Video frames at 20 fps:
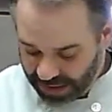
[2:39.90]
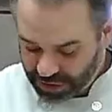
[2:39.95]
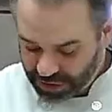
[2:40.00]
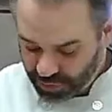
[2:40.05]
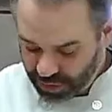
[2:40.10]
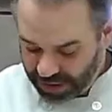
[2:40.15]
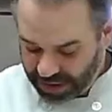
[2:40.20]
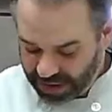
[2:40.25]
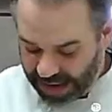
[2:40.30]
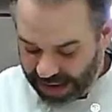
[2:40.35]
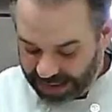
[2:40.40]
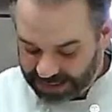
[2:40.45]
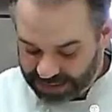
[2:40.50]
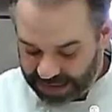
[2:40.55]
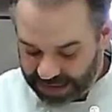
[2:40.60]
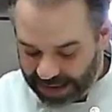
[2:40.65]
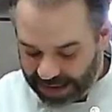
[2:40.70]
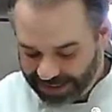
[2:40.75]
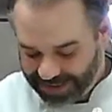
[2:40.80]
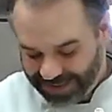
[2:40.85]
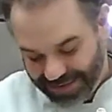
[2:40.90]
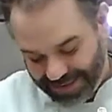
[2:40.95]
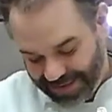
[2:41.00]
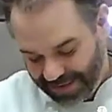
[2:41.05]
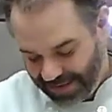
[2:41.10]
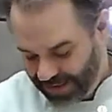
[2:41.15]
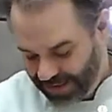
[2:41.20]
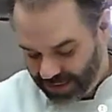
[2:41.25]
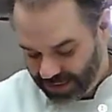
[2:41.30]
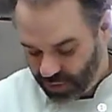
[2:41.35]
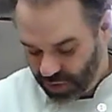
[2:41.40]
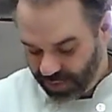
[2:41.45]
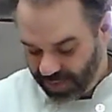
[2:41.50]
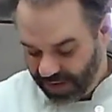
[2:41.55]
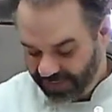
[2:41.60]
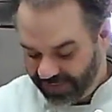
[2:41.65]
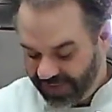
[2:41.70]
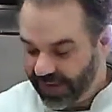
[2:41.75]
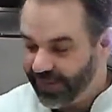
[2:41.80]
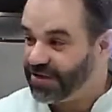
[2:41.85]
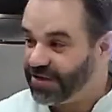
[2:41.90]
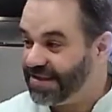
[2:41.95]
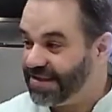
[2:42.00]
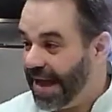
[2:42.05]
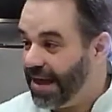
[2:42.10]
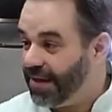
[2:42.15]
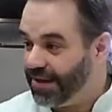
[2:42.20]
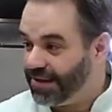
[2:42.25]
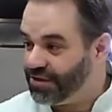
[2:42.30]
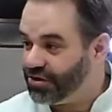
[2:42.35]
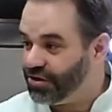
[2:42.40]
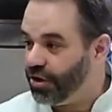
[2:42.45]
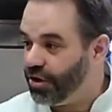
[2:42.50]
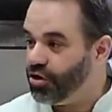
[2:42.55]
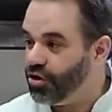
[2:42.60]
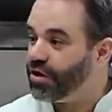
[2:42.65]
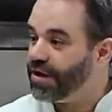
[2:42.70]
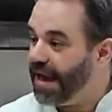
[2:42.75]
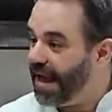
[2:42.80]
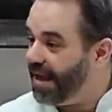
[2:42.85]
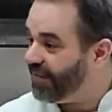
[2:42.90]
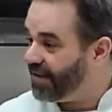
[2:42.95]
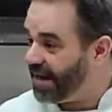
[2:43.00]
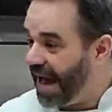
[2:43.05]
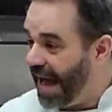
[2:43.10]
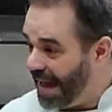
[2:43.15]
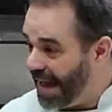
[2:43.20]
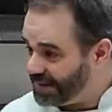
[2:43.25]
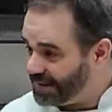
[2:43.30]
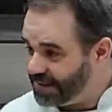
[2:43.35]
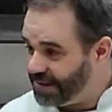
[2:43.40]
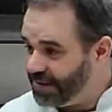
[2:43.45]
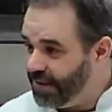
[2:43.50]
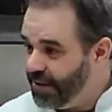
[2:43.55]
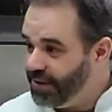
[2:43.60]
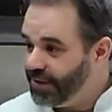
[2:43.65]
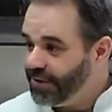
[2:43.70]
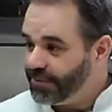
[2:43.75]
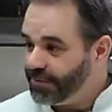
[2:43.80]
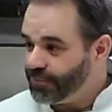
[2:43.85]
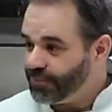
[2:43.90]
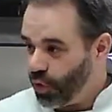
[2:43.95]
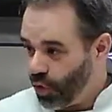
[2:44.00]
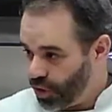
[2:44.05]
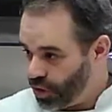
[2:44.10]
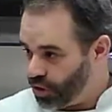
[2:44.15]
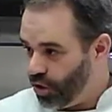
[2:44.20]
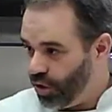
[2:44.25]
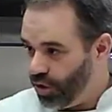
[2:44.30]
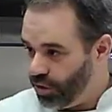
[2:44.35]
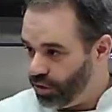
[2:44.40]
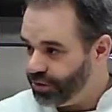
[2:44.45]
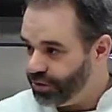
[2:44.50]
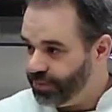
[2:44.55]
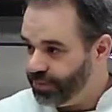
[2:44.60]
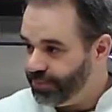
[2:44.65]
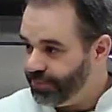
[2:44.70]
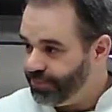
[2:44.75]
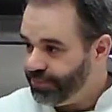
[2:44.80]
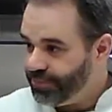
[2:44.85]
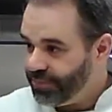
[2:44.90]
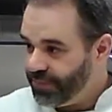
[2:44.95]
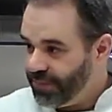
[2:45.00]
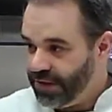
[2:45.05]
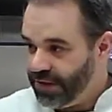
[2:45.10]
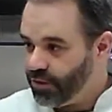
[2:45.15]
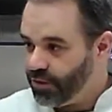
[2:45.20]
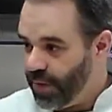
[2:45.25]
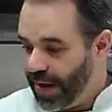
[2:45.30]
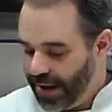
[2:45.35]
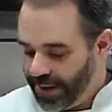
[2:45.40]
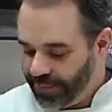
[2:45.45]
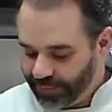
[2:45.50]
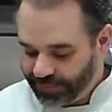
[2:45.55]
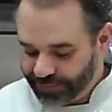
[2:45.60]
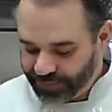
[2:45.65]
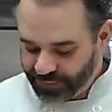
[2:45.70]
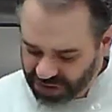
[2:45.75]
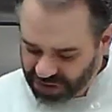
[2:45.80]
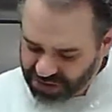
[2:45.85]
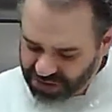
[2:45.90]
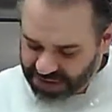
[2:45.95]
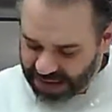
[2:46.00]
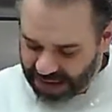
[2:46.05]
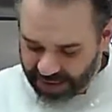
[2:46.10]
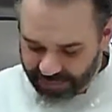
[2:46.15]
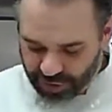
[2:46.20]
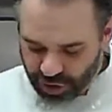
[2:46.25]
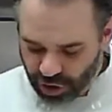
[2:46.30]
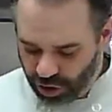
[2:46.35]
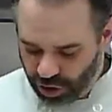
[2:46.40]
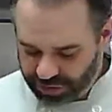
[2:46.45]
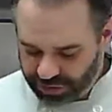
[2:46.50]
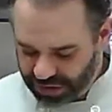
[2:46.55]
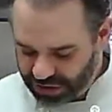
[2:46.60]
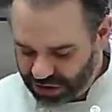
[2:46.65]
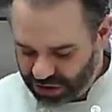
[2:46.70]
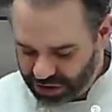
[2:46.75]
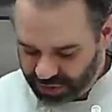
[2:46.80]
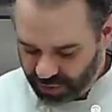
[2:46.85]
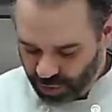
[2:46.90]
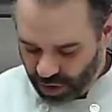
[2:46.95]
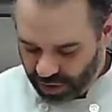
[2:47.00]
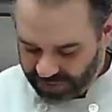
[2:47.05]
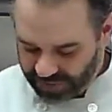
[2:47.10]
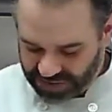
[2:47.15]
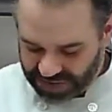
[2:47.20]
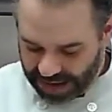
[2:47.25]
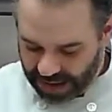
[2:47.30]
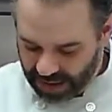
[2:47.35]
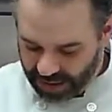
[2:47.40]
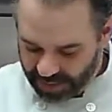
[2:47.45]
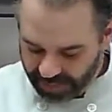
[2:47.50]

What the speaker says: It's really nice, and it's one of my favorite salads. You can have it hot or cold. Either way, this is kind of a cold dish. It's more of a salad.